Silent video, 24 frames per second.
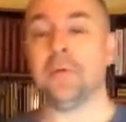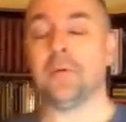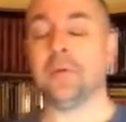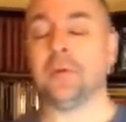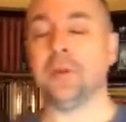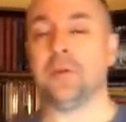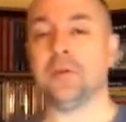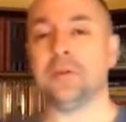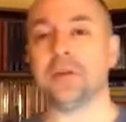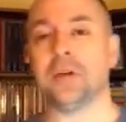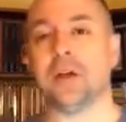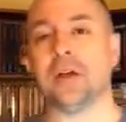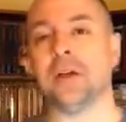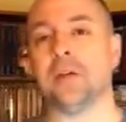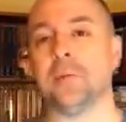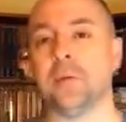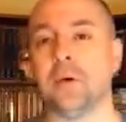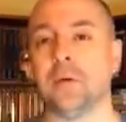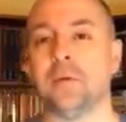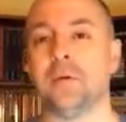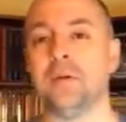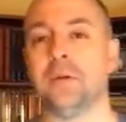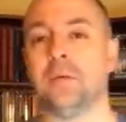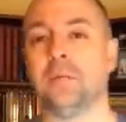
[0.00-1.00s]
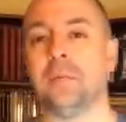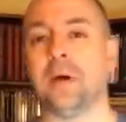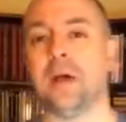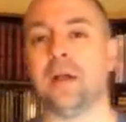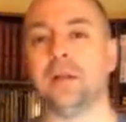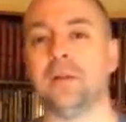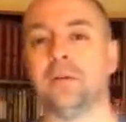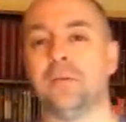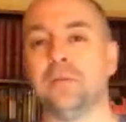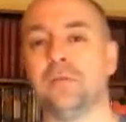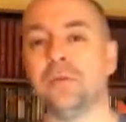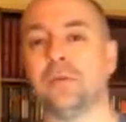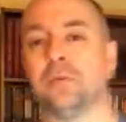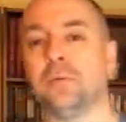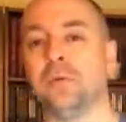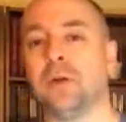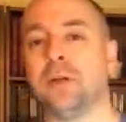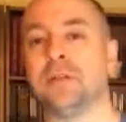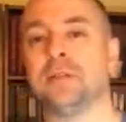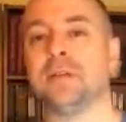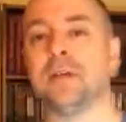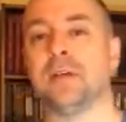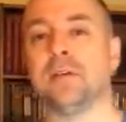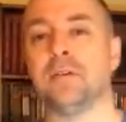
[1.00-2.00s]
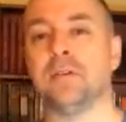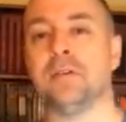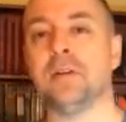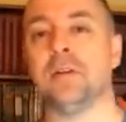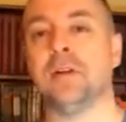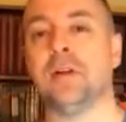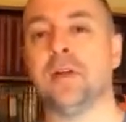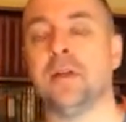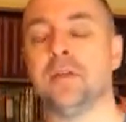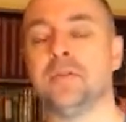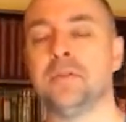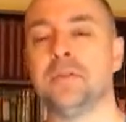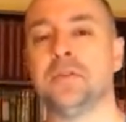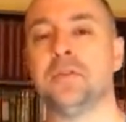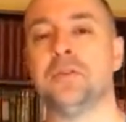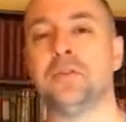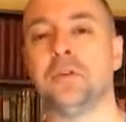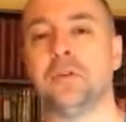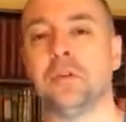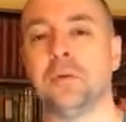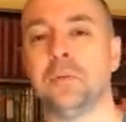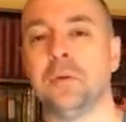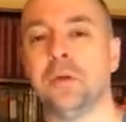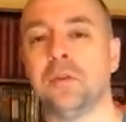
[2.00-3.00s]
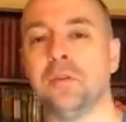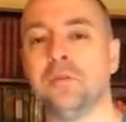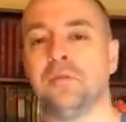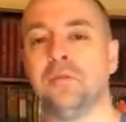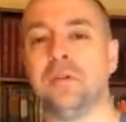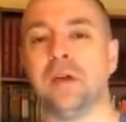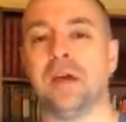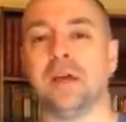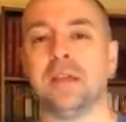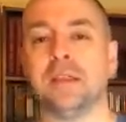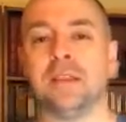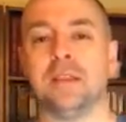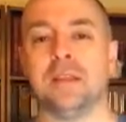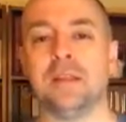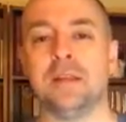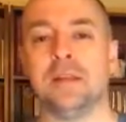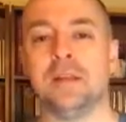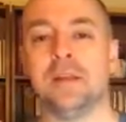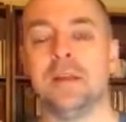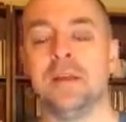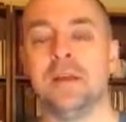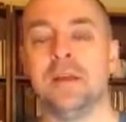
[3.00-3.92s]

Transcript: when they were talking about Milo for press secretary, I used to joke about the fact that